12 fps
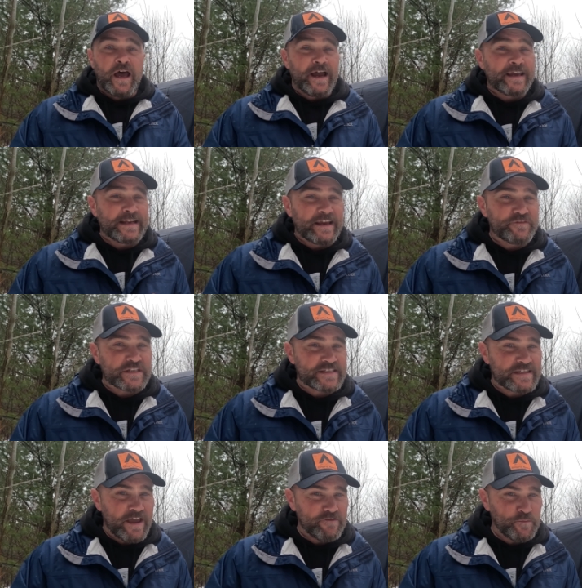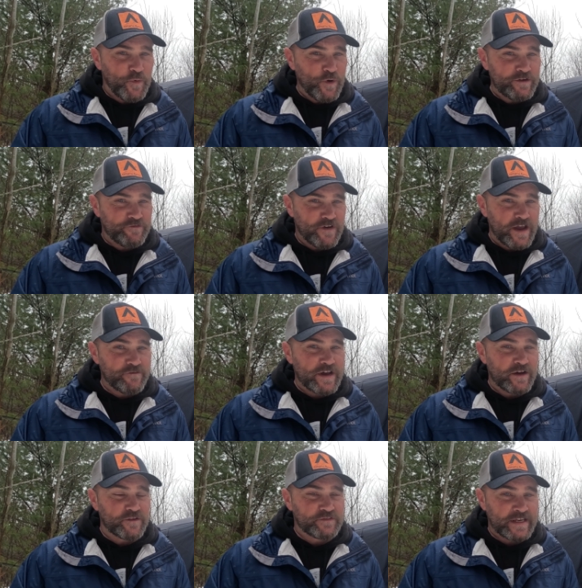I'm gonna give it a 7.5
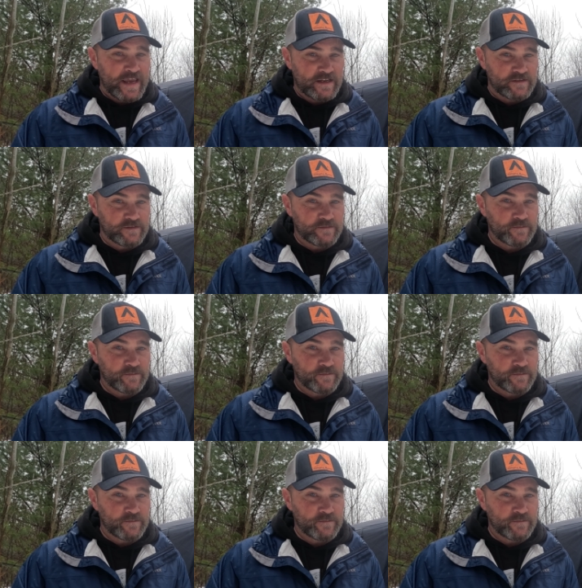out of 10.